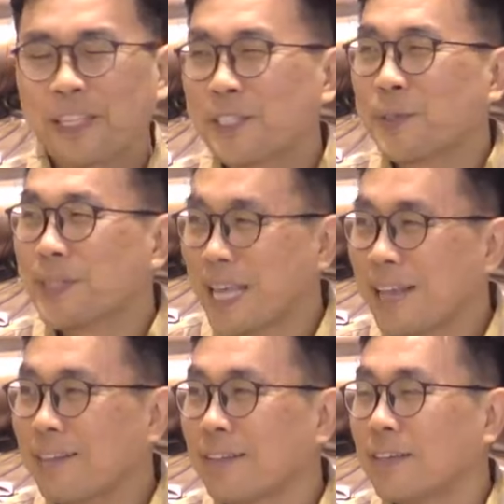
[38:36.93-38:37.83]
So
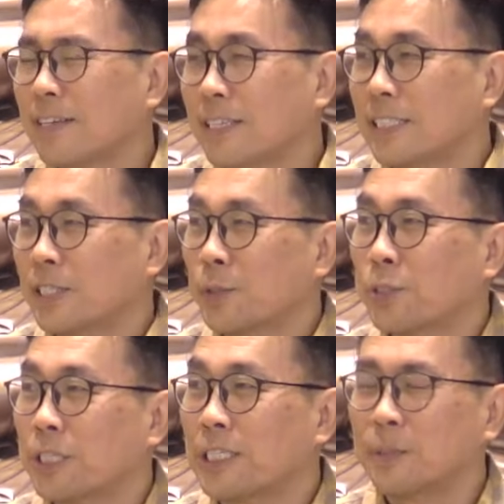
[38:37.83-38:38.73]
death is
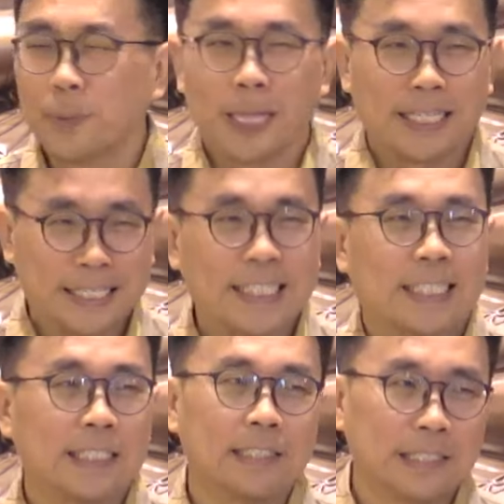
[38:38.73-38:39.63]
associated with
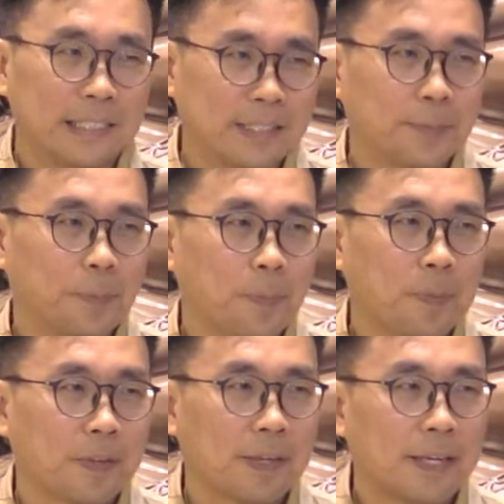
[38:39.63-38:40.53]
existence.
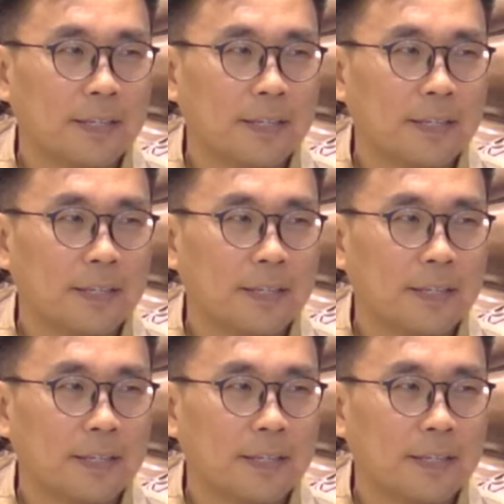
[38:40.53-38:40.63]
Okay?